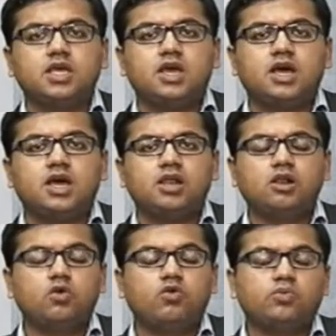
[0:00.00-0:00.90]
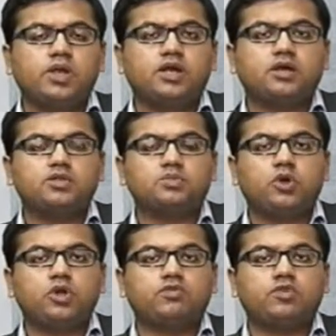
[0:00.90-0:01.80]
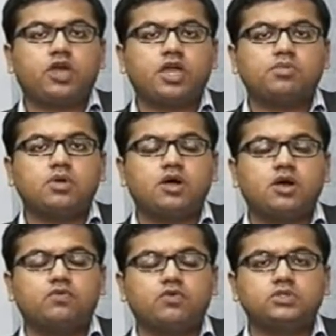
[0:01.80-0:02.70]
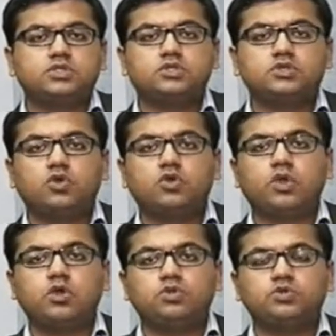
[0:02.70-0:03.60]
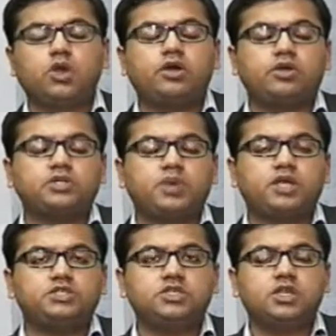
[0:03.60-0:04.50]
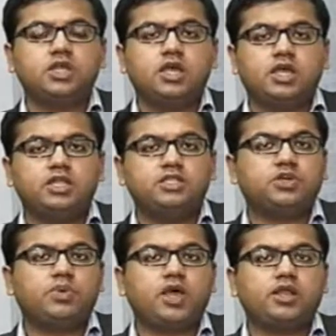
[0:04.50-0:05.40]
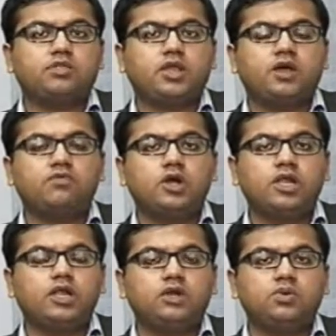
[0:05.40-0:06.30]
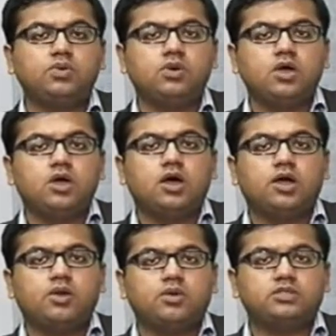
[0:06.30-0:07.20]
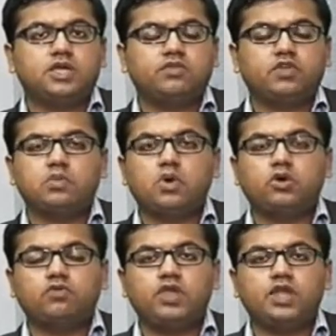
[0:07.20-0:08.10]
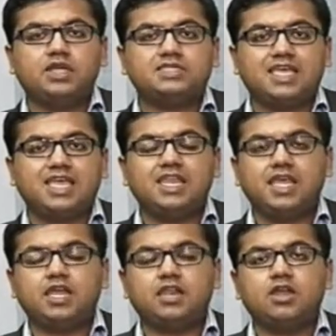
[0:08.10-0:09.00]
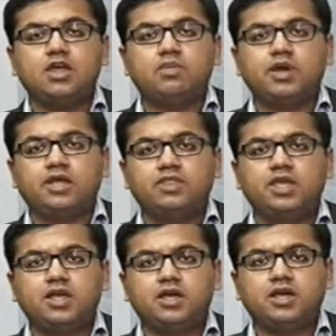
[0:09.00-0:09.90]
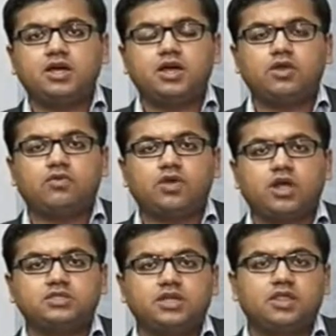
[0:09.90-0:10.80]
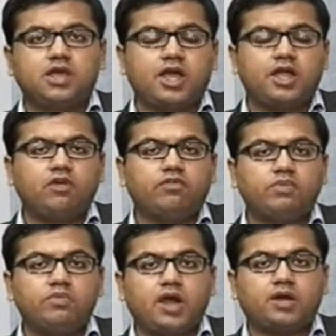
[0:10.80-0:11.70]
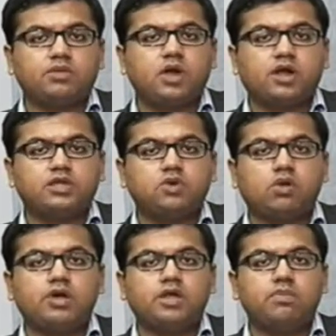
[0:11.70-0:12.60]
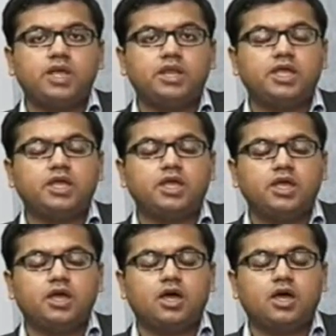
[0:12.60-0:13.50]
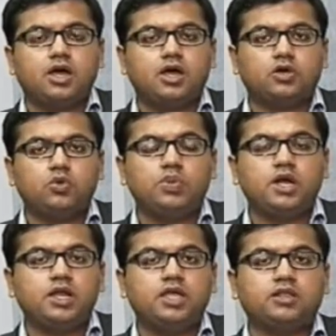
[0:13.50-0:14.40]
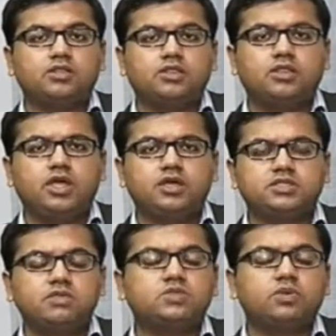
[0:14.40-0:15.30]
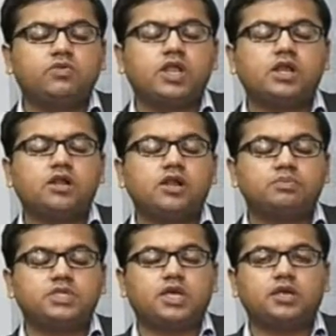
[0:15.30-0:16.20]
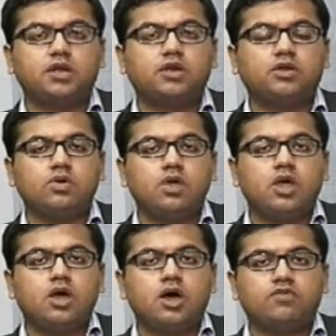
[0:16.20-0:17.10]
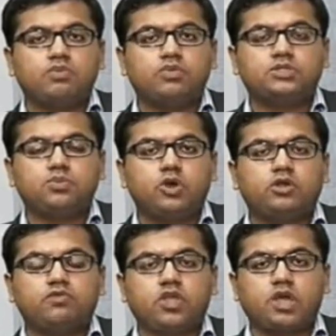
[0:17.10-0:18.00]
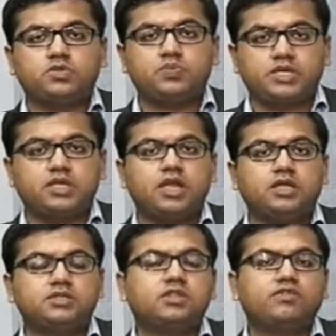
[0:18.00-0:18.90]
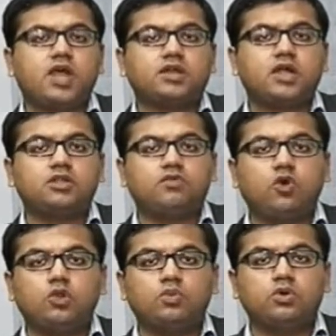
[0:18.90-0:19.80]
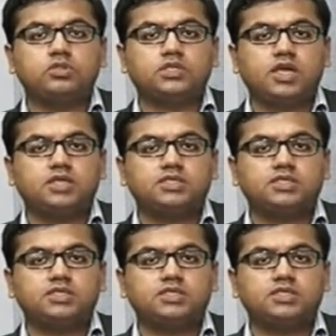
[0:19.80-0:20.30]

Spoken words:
a little overplayed at this point of time. Of course, there's going to be a huge monetary expansion in Japan, and that would lead to a significant amount of weakness in yen. But I think, considering the kind of impact the market is already beginning to build in, there seems to be very little upside, from this point of time, especially considering the fact that the volume growth stays,